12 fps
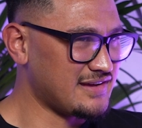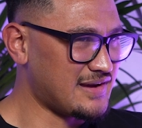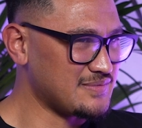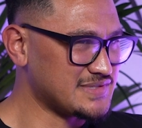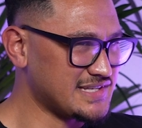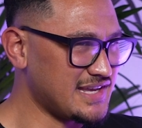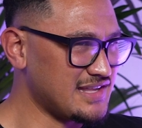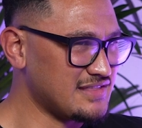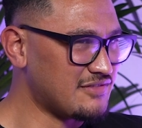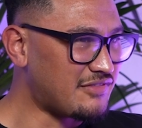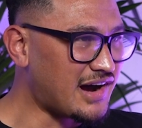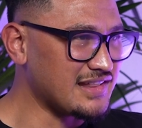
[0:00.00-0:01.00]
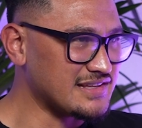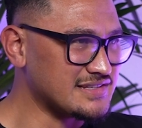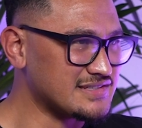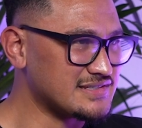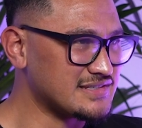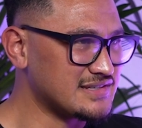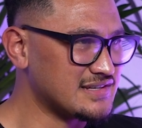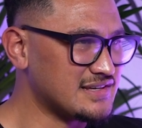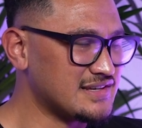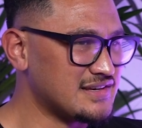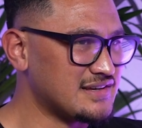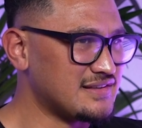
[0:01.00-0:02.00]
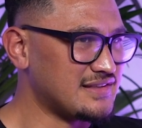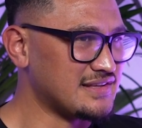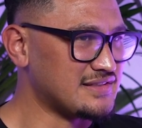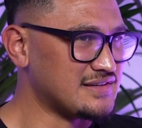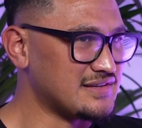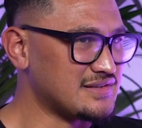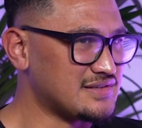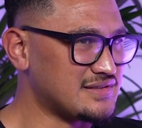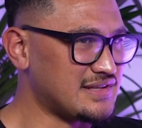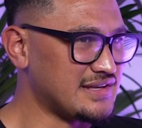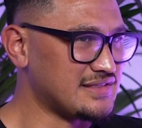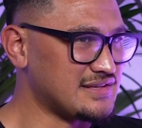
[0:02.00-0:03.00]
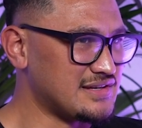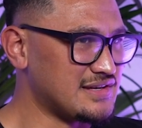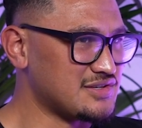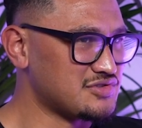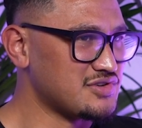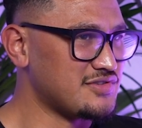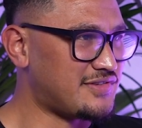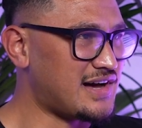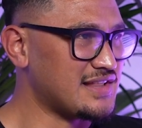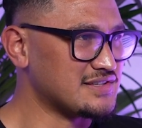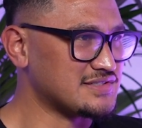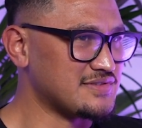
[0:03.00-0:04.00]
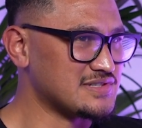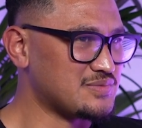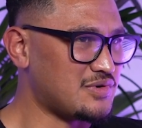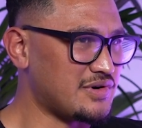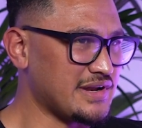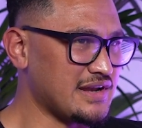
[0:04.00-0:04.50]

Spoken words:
I'm seeing the violence, like the true violence of the sport,